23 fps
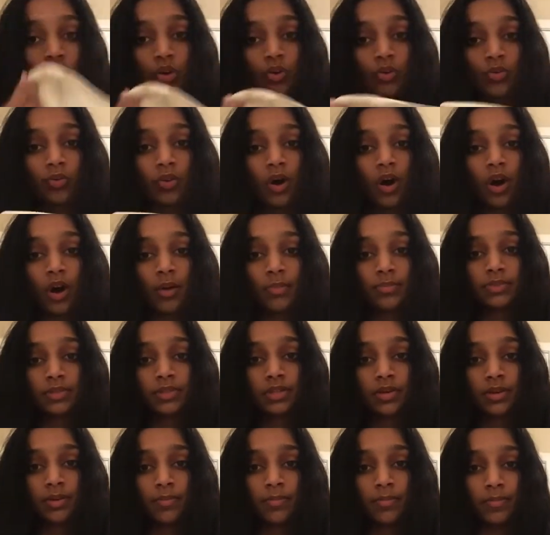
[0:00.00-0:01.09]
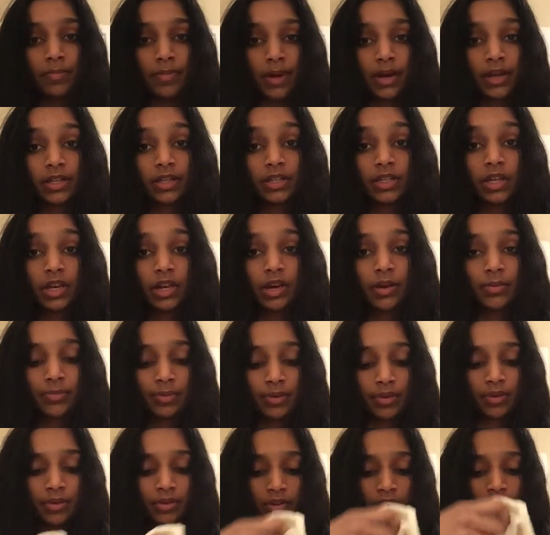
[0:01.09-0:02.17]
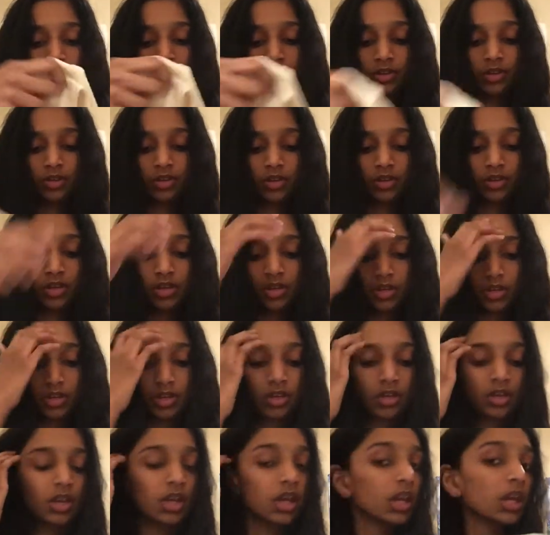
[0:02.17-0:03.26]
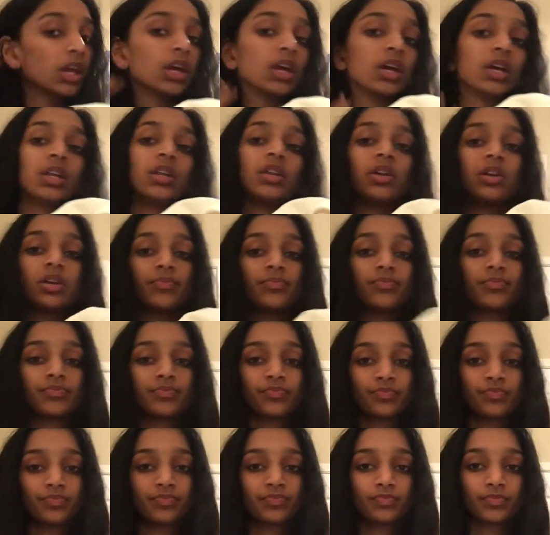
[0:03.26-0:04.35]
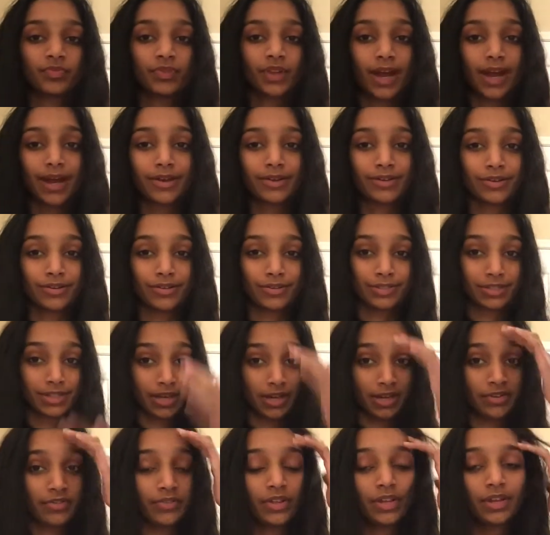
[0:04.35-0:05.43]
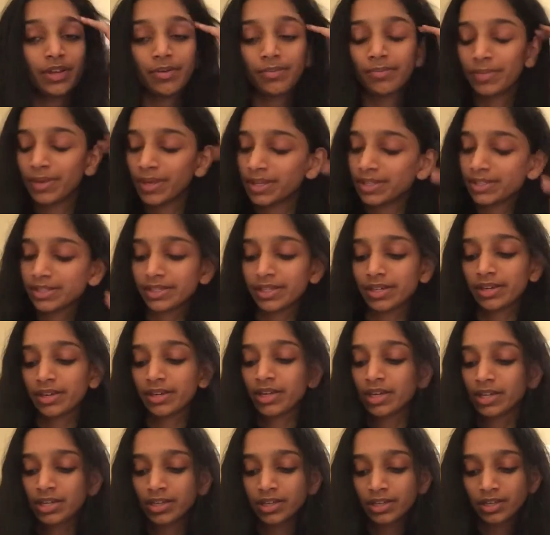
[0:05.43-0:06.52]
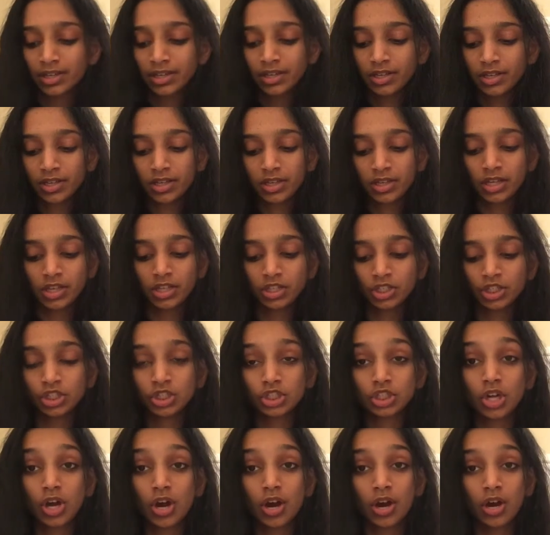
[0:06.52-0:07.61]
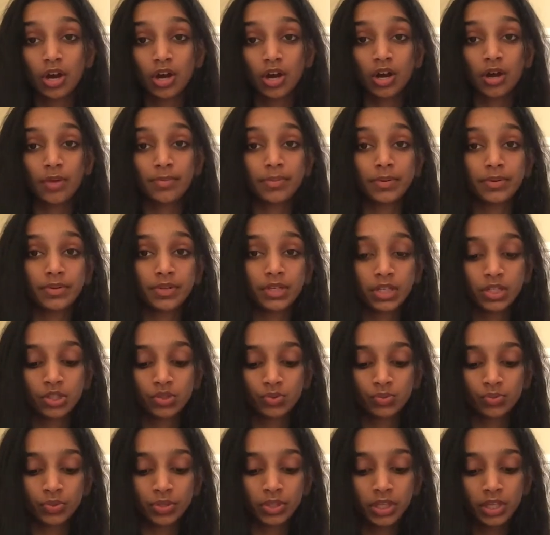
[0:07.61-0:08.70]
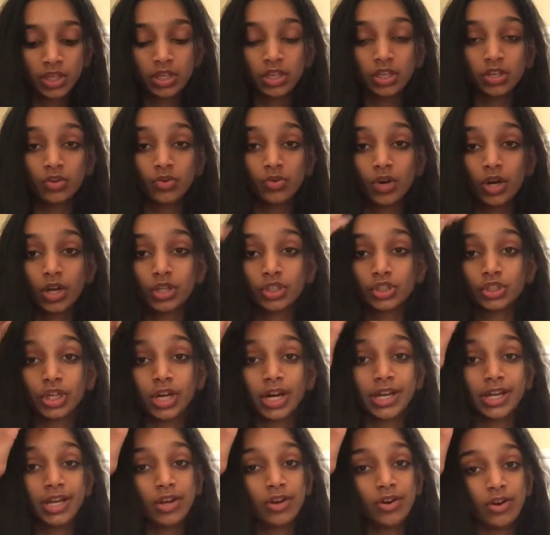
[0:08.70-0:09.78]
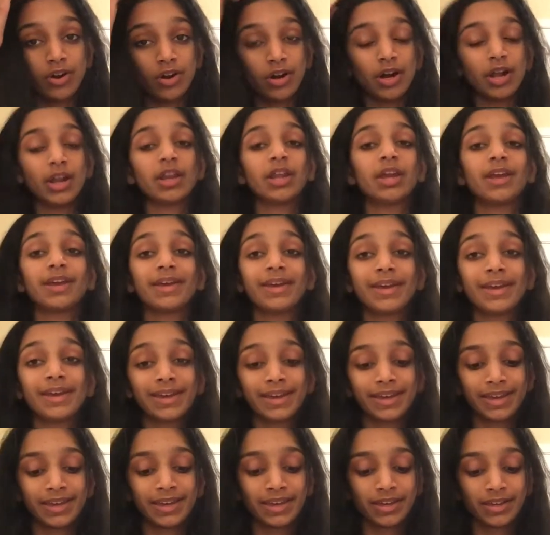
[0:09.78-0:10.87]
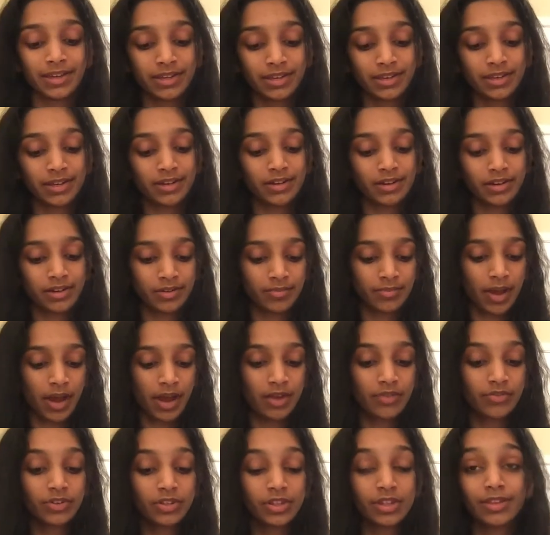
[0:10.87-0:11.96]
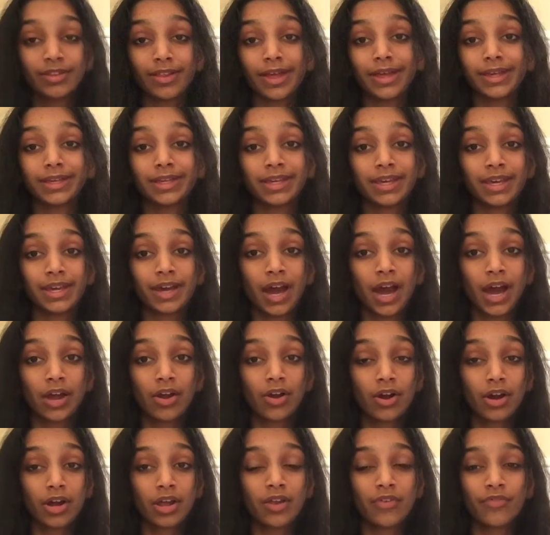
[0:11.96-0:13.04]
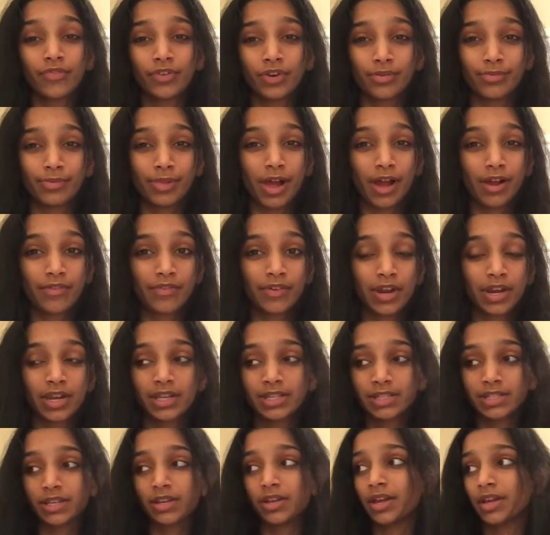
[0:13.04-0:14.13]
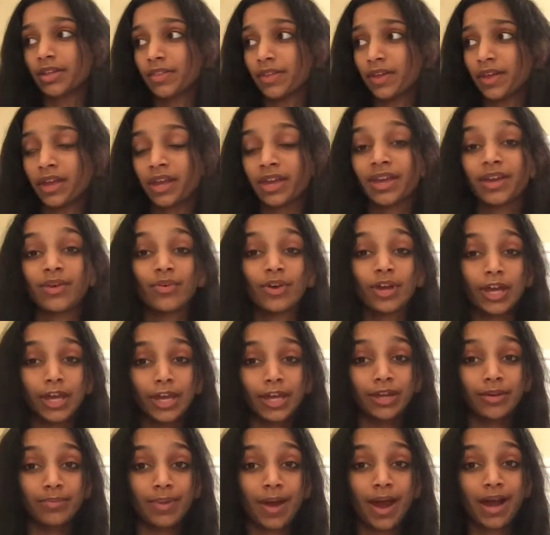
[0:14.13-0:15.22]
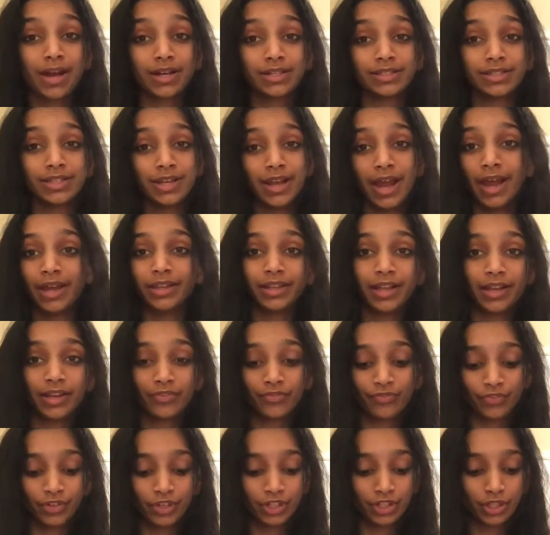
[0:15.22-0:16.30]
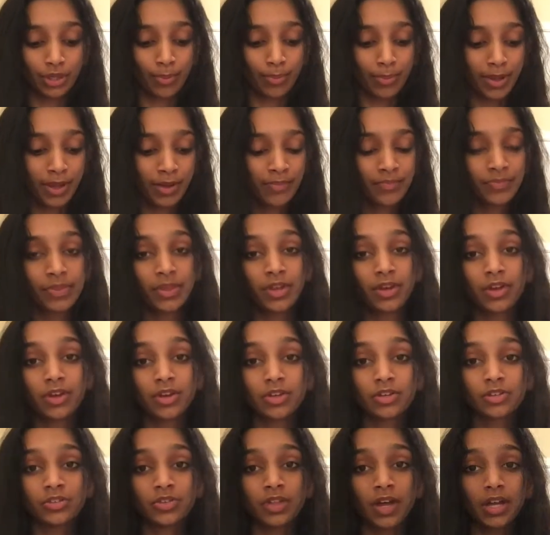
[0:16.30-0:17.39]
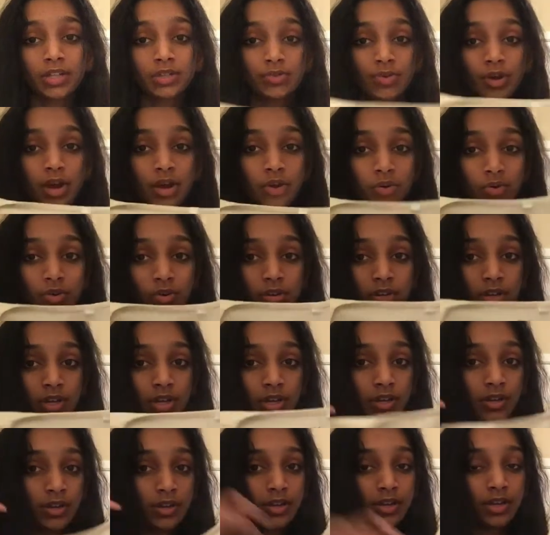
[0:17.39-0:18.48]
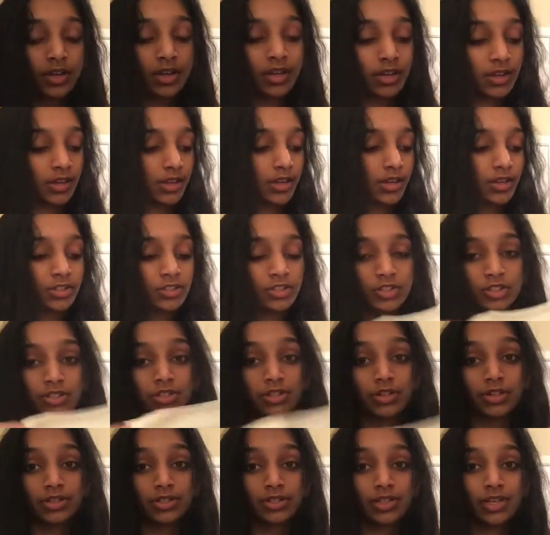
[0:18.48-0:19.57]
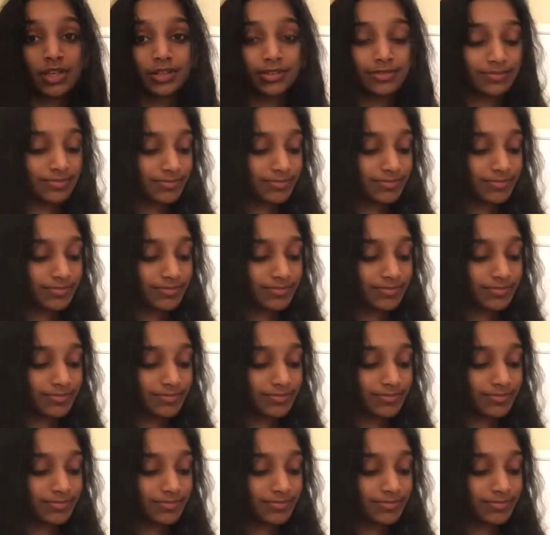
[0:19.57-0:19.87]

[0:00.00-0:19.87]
cropped button up, and I don't know, it's kind of like a basic-ish top. It's really cute. I tried it on and I really like it. I got it for a Black Friday sale, I think, and PacSun had like free shipping, so that's why I ordered it. Again, it just looks like